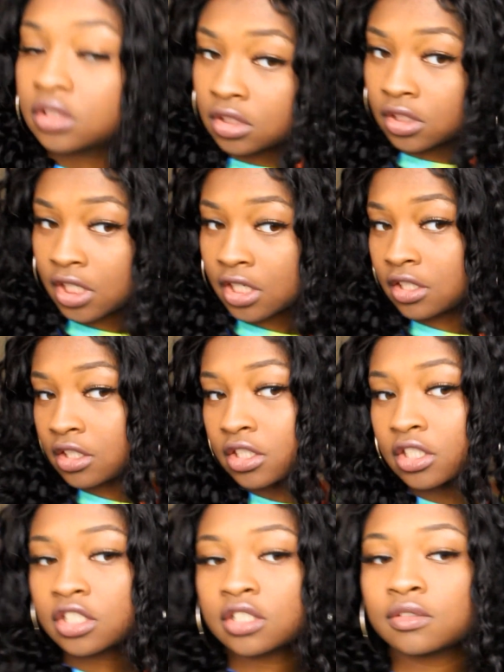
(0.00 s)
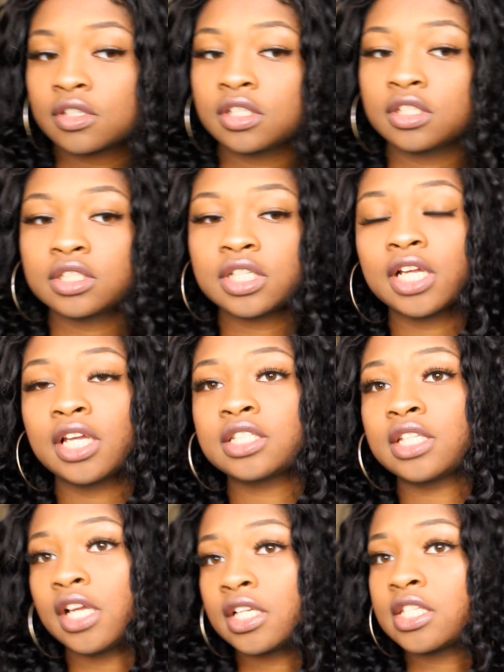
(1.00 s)
so yeah, this is just what it looks like.
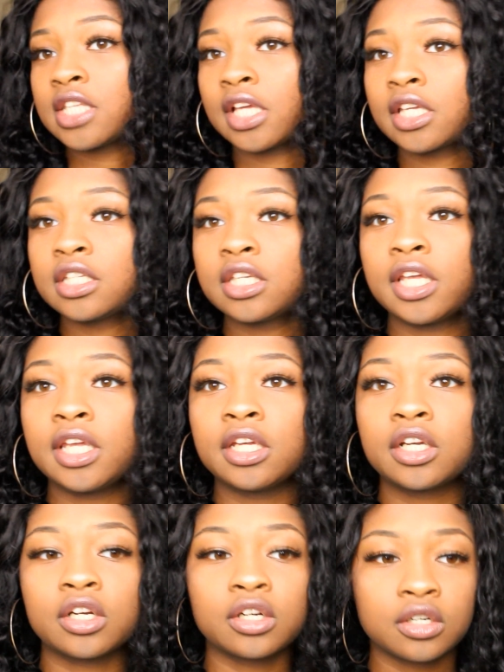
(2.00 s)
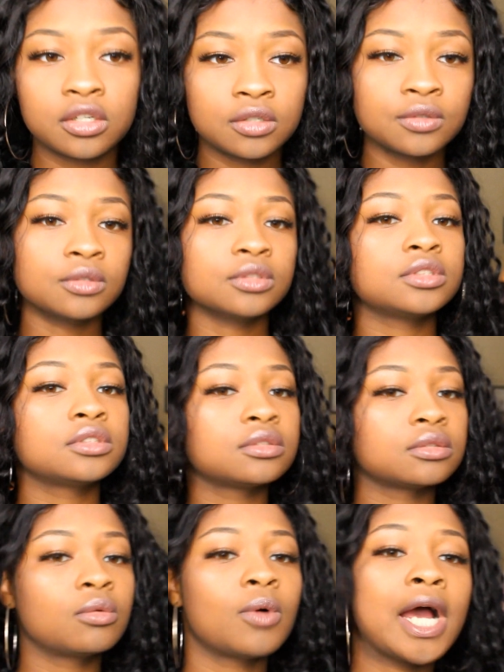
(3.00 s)
It's like second day curls,
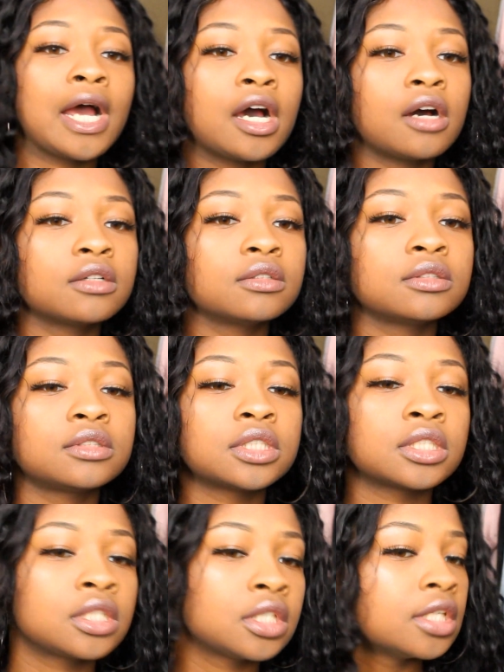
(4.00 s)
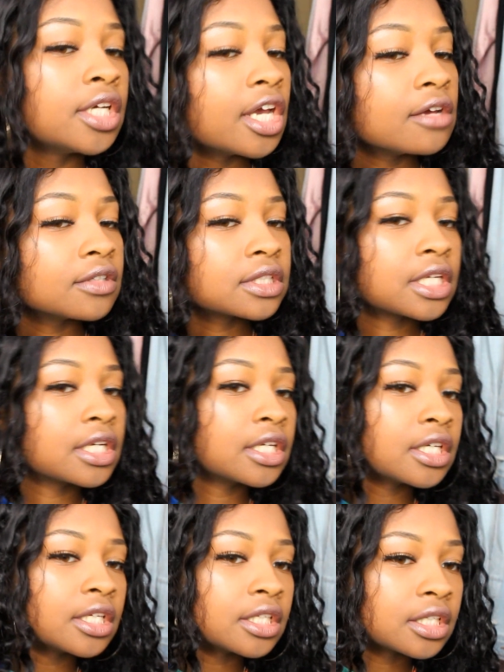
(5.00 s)
wild,
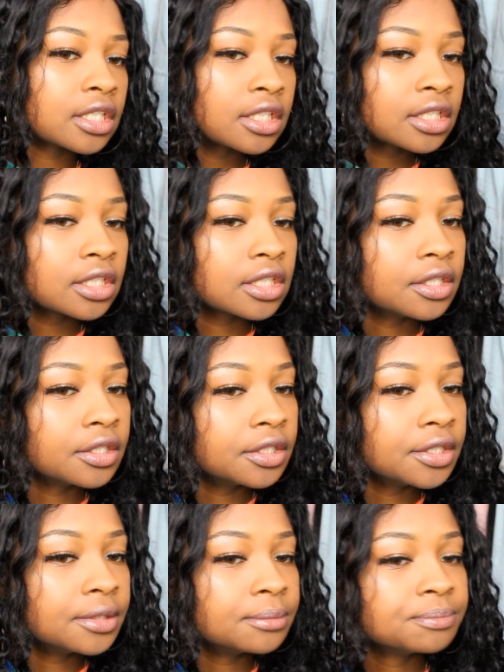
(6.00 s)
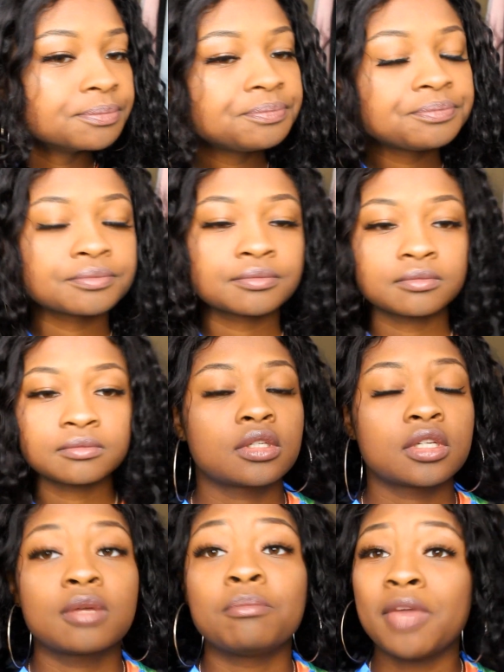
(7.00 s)
everything. Um,
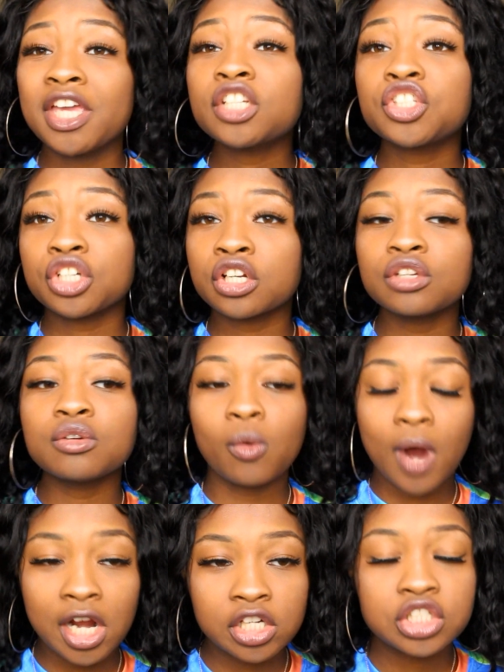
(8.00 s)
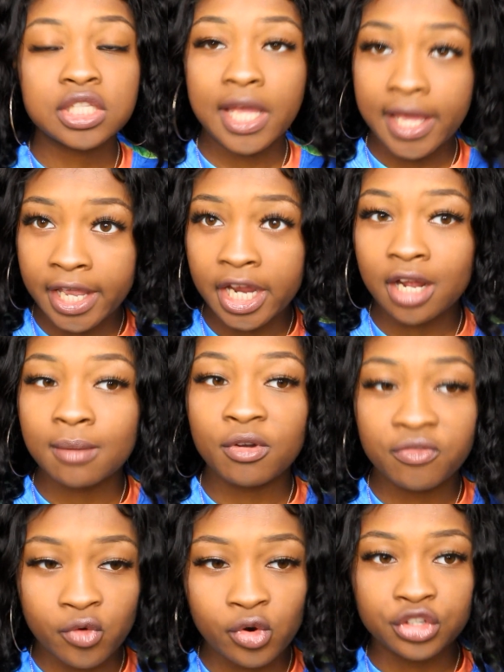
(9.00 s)
make sure you wash the hair
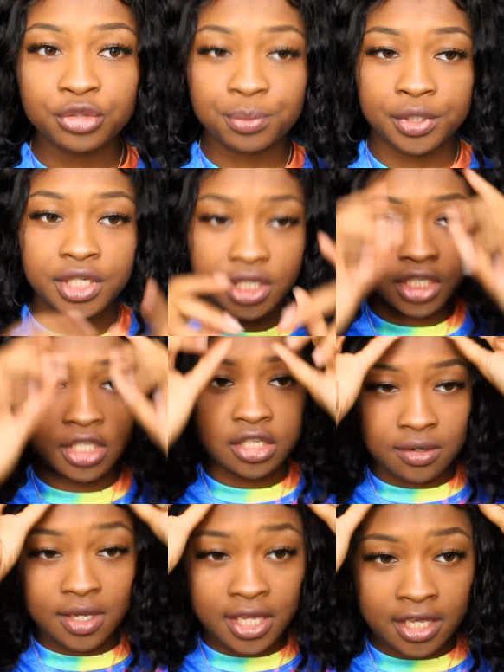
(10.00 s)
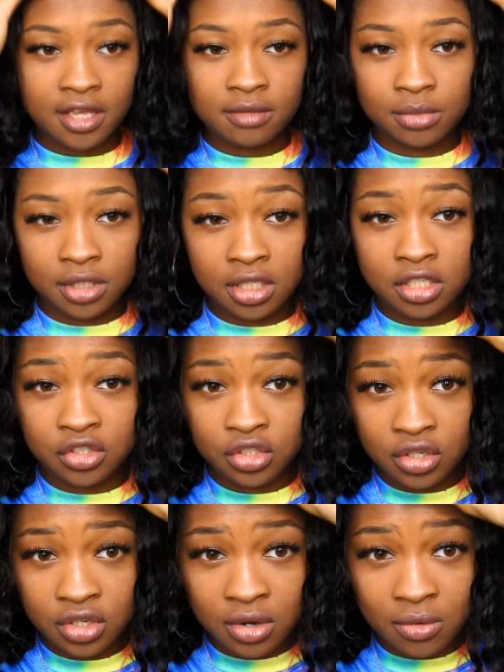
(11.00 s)
before you put it in your head because you
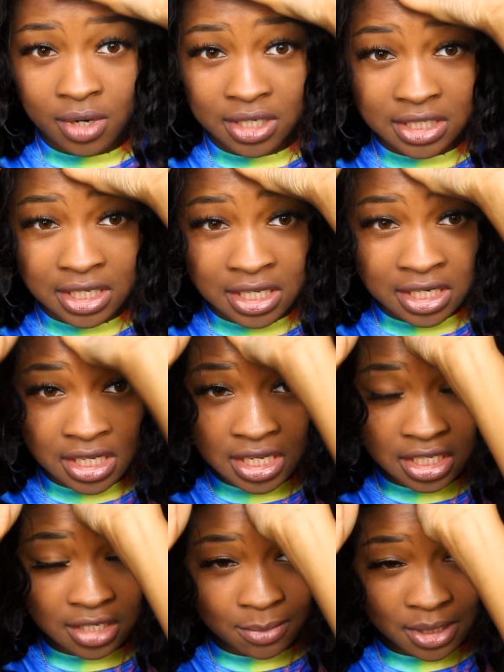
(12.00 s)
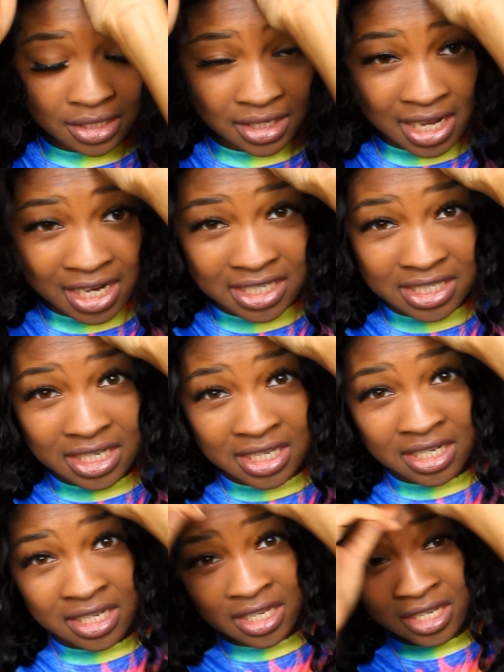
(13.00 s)
don't know what's in it. It could be lice
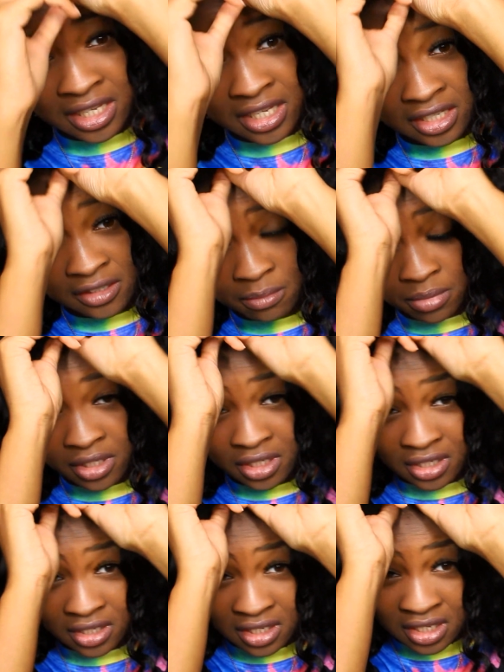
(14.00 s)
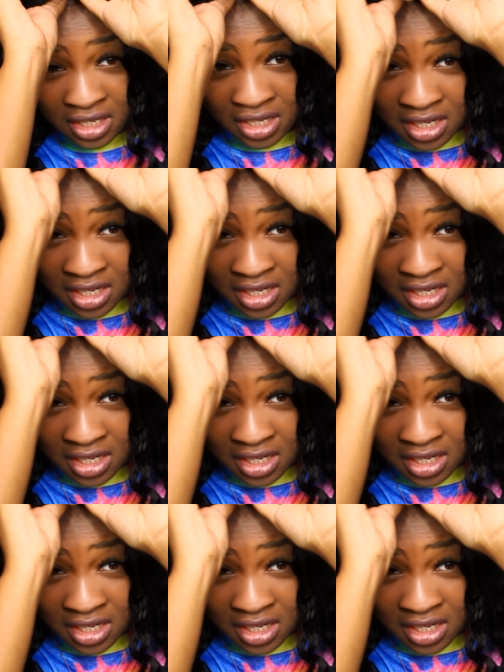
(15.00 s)
in it. It could be